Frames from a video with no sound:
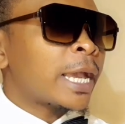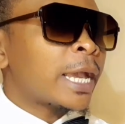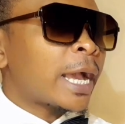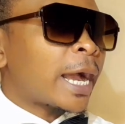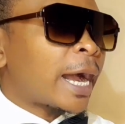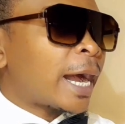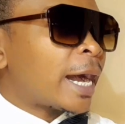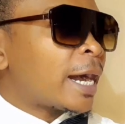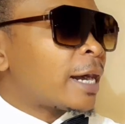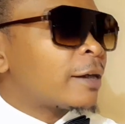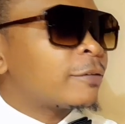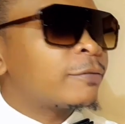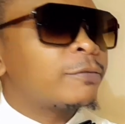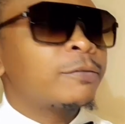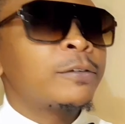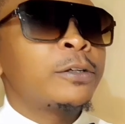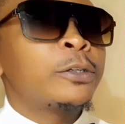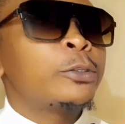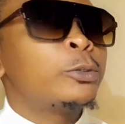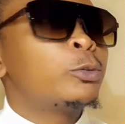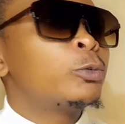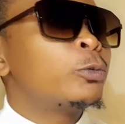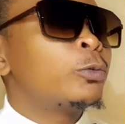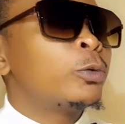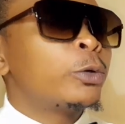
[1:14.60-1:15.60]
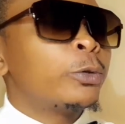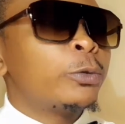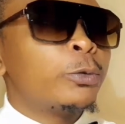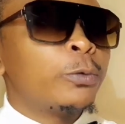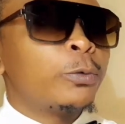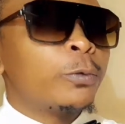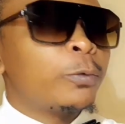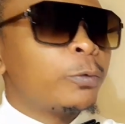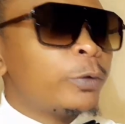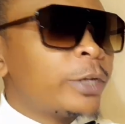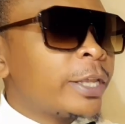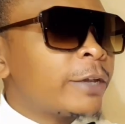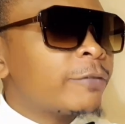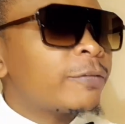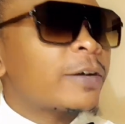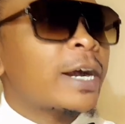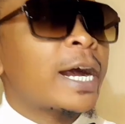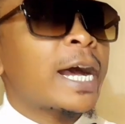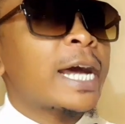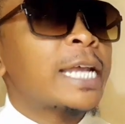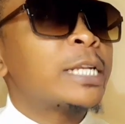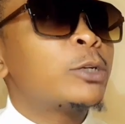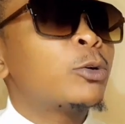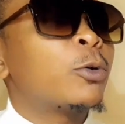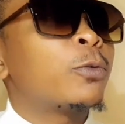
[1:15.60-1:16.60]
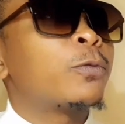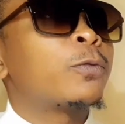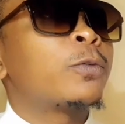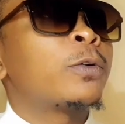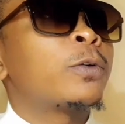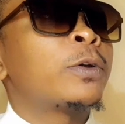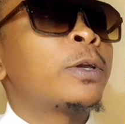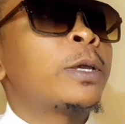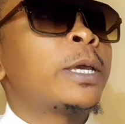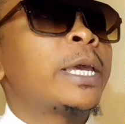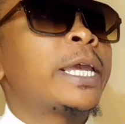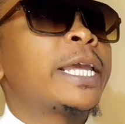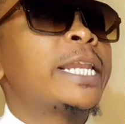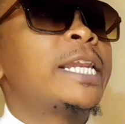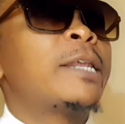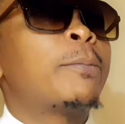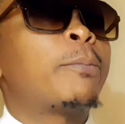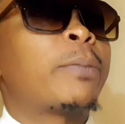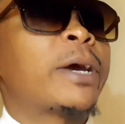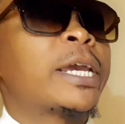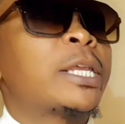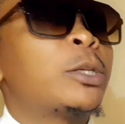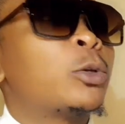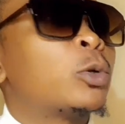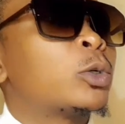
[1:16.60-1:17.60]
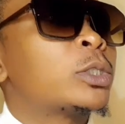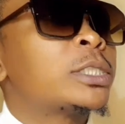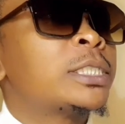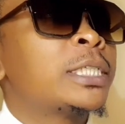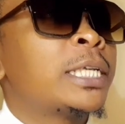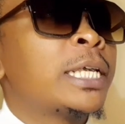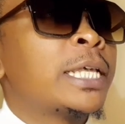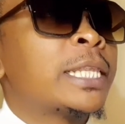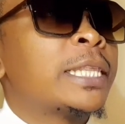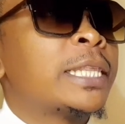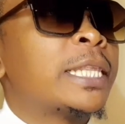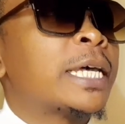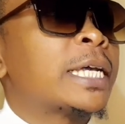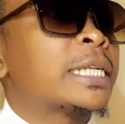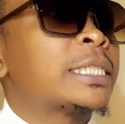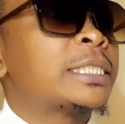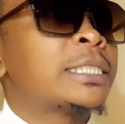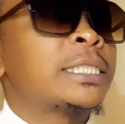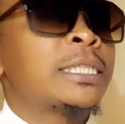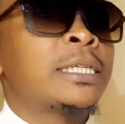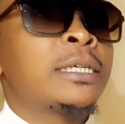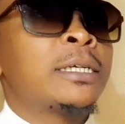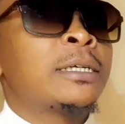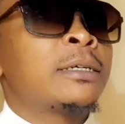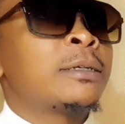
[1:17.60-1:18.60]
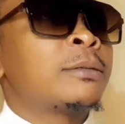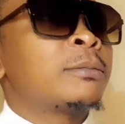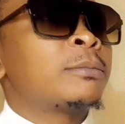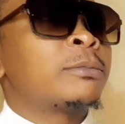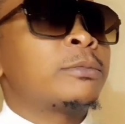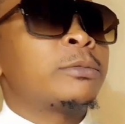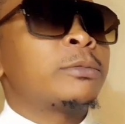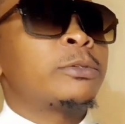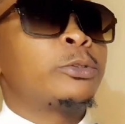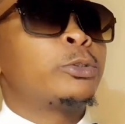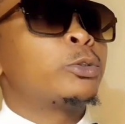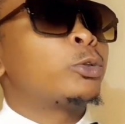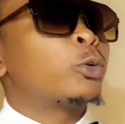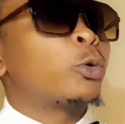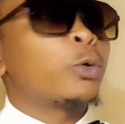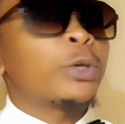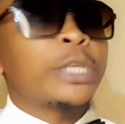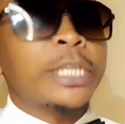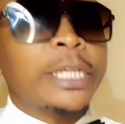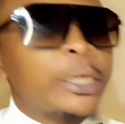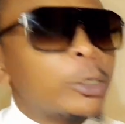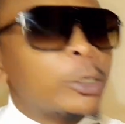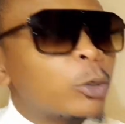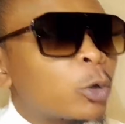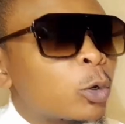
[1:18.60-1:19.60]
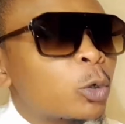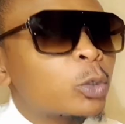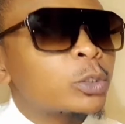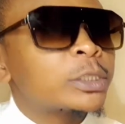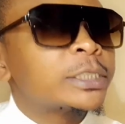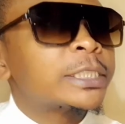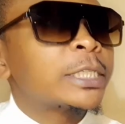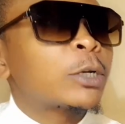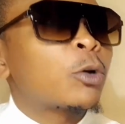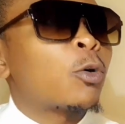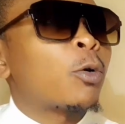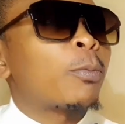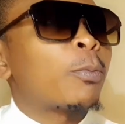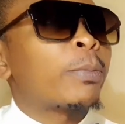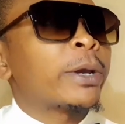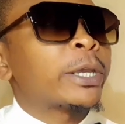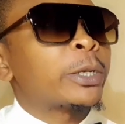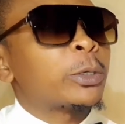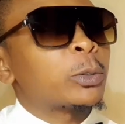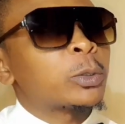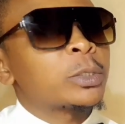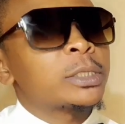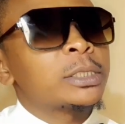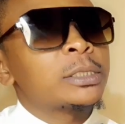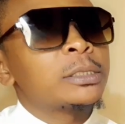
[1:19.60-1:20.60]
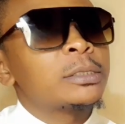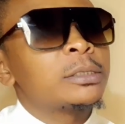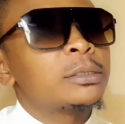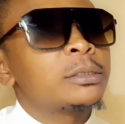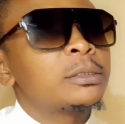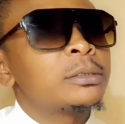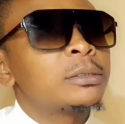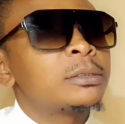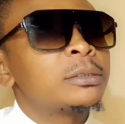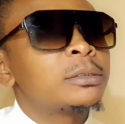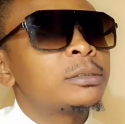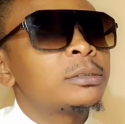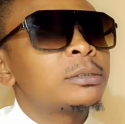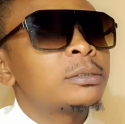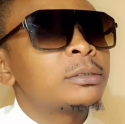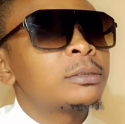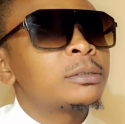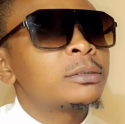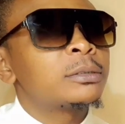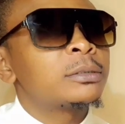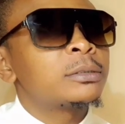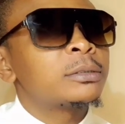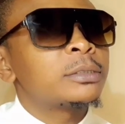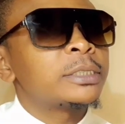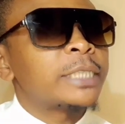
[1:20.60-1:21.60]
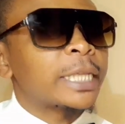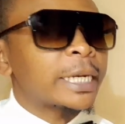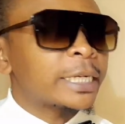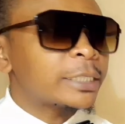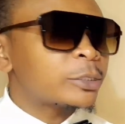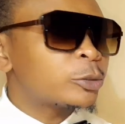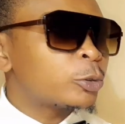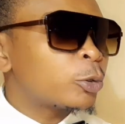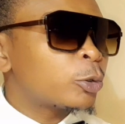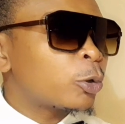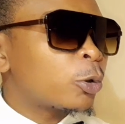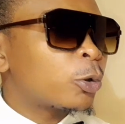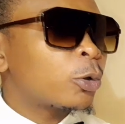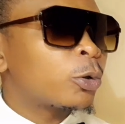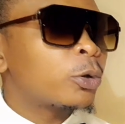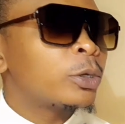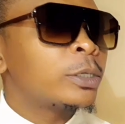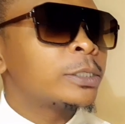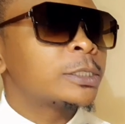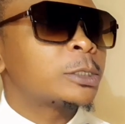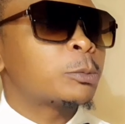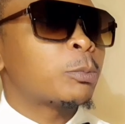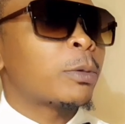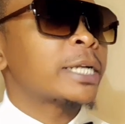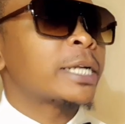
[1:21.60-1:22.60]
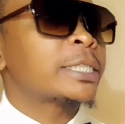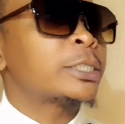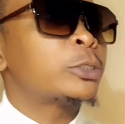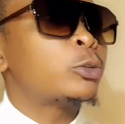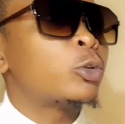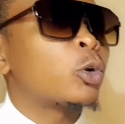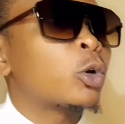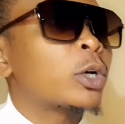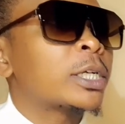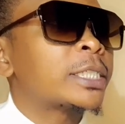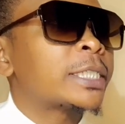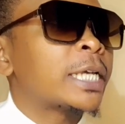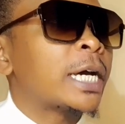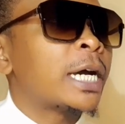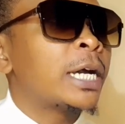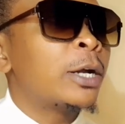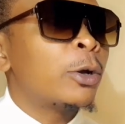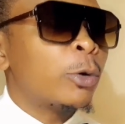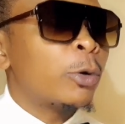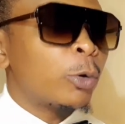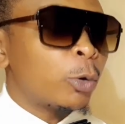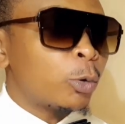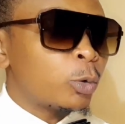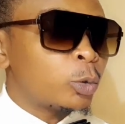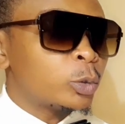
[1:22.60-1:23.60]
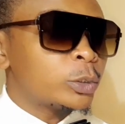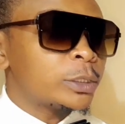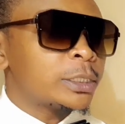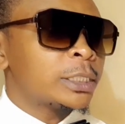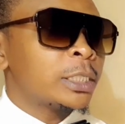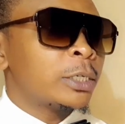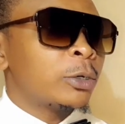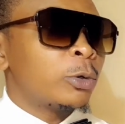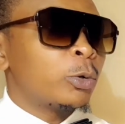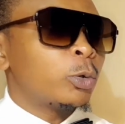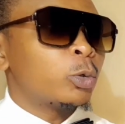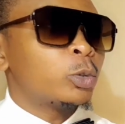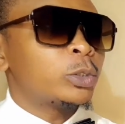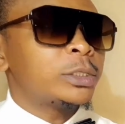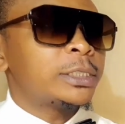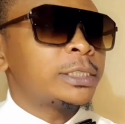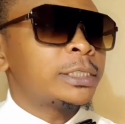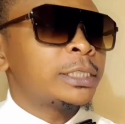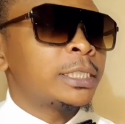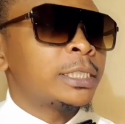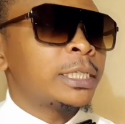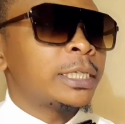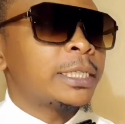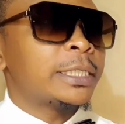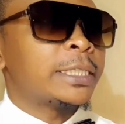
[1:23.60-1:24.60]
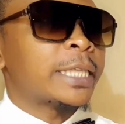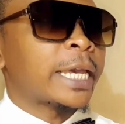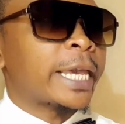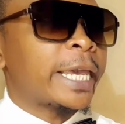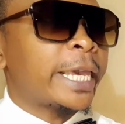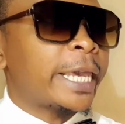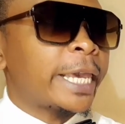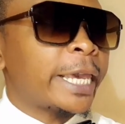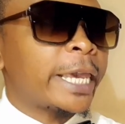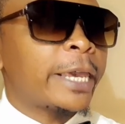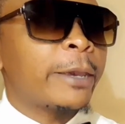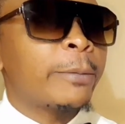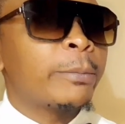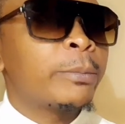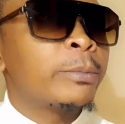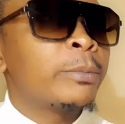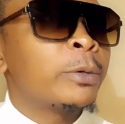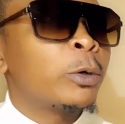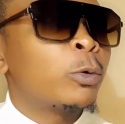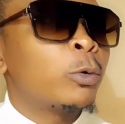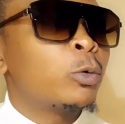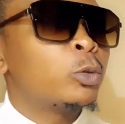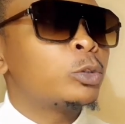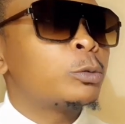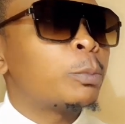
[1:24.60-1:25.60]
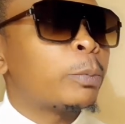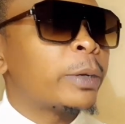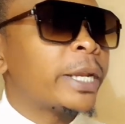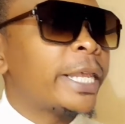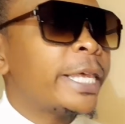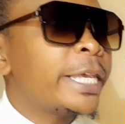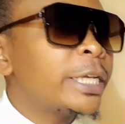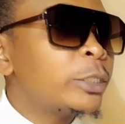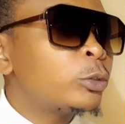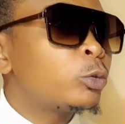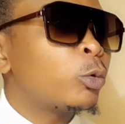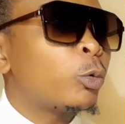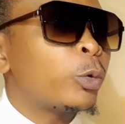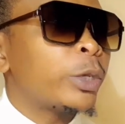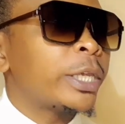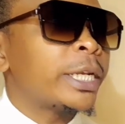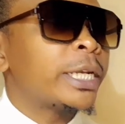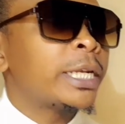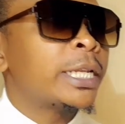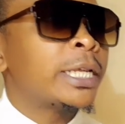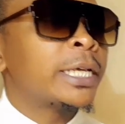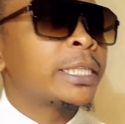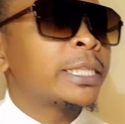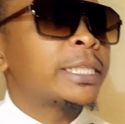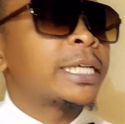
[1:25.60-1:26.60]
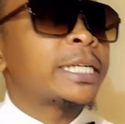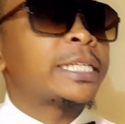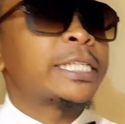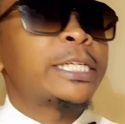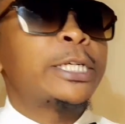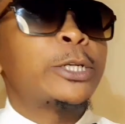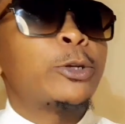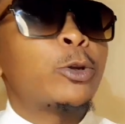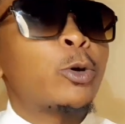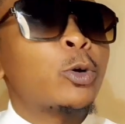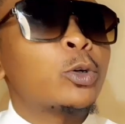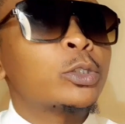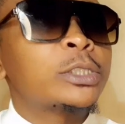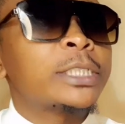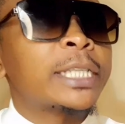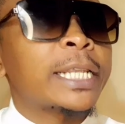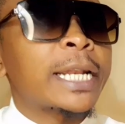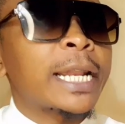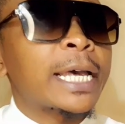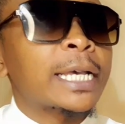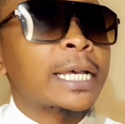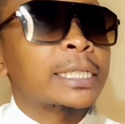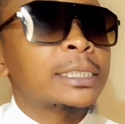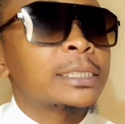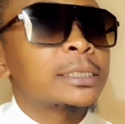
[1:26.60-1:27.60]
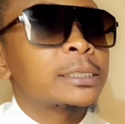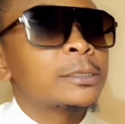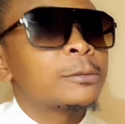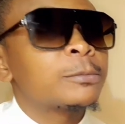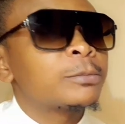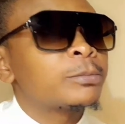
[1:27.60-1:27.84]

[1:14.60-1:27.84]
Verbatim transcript: Have you you've never heard of any pilot that you know ignores the co-pilot? There is no smart doctor who's who's in the game, who's playing to win that ignores the nurse.